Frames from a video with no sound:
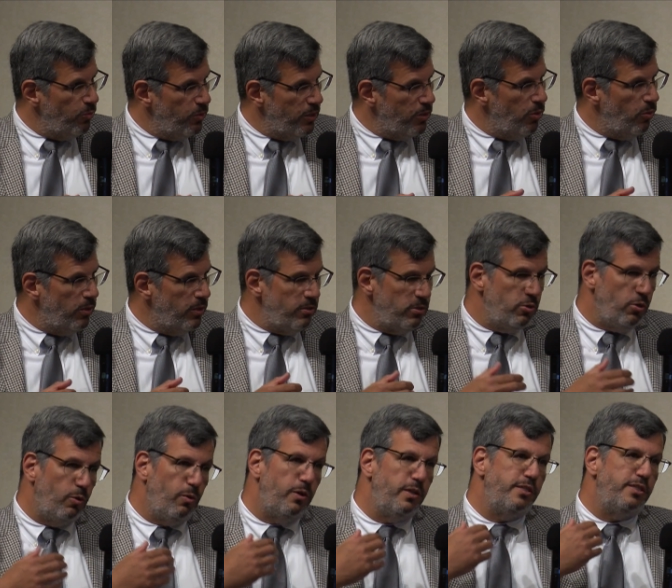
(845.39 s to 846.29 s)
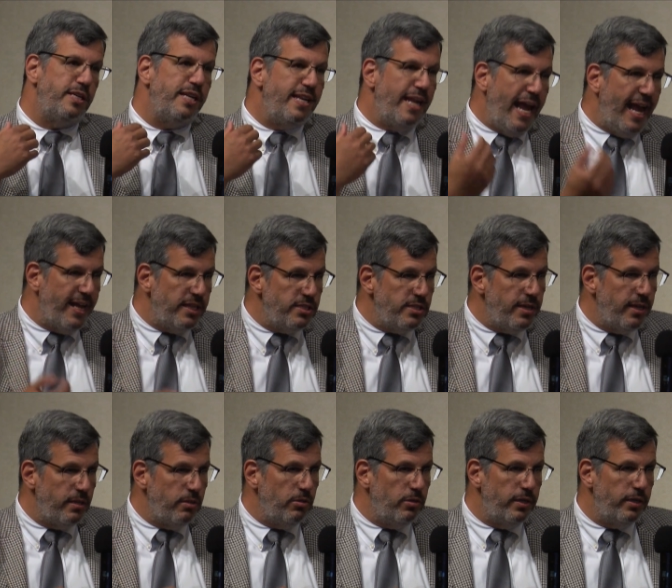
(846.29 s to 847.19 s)
We're going towards
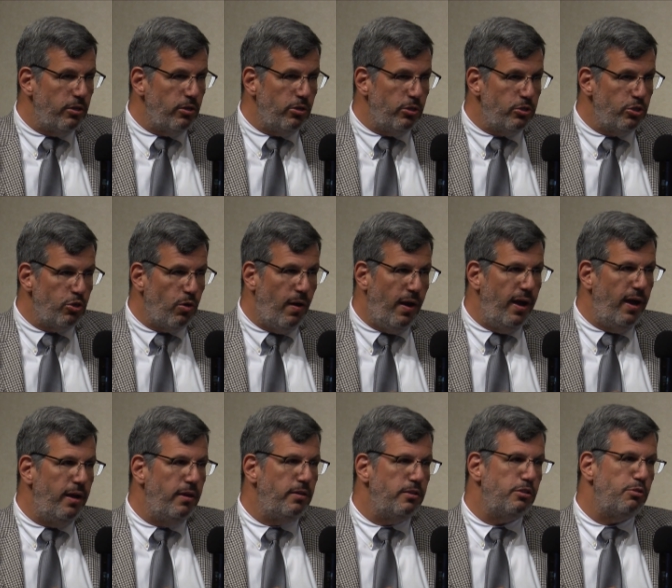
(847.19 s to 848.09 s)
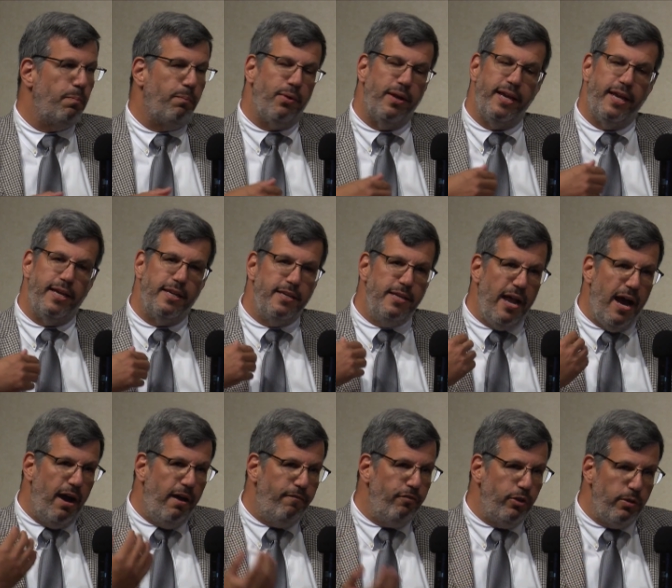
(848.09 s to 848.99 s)
enhancing clinical trials, bringing
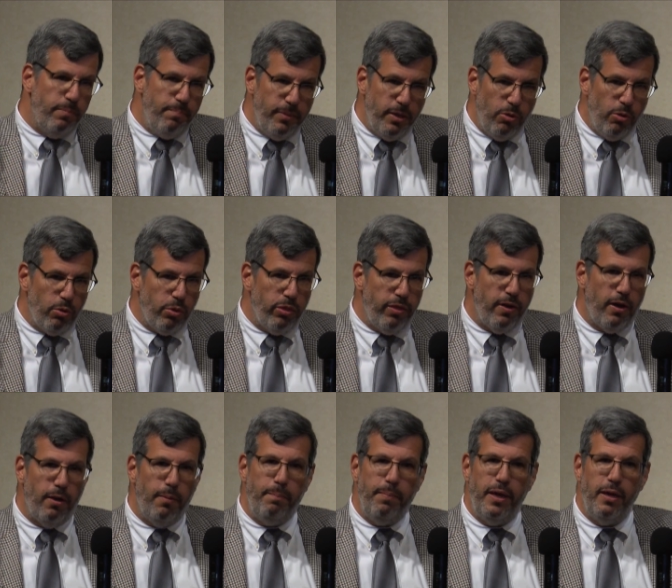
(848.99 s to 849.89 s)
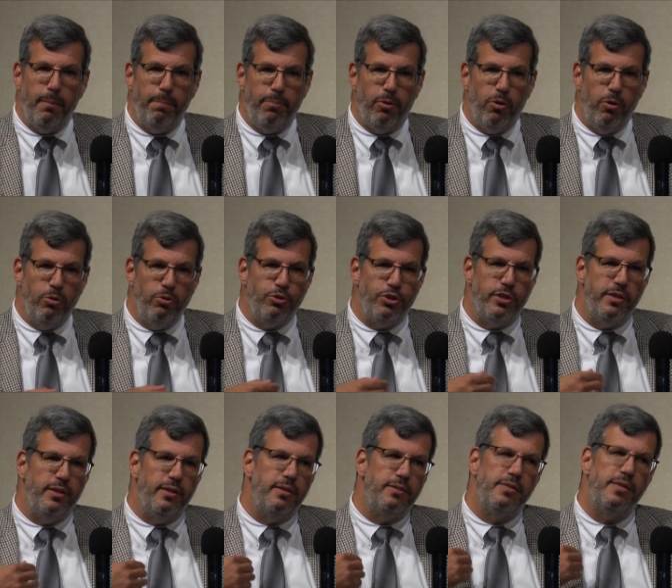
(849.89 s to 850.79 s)
novel immunotherapy
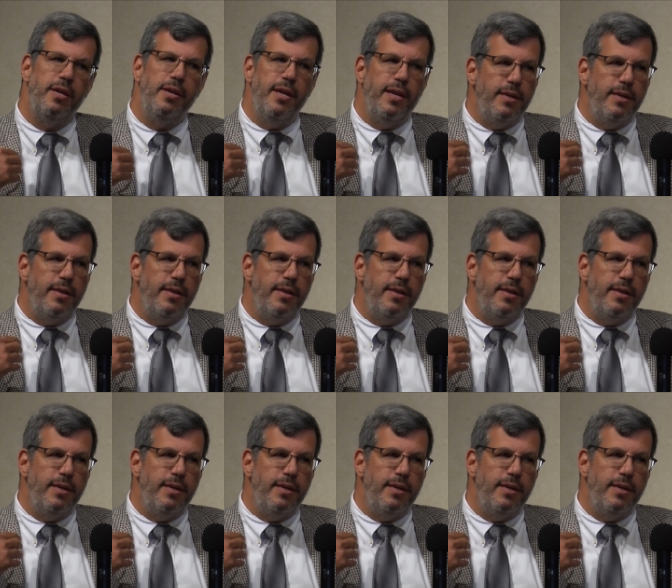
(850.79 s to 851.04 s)
approaches,